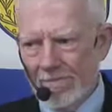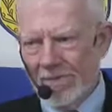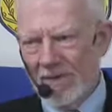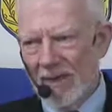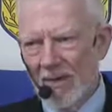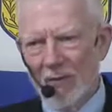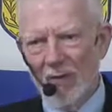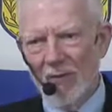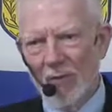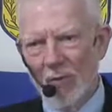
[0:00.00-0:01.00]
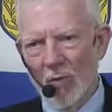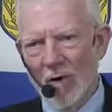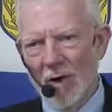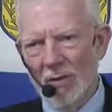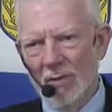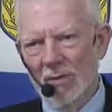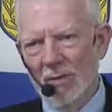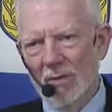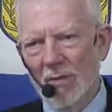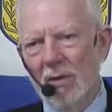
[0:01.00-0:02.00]
Did it bring forth water?
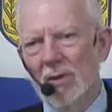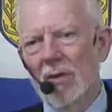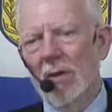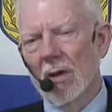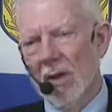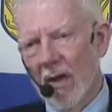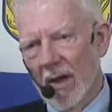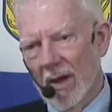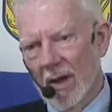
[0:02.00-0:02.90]
Oh, yeah.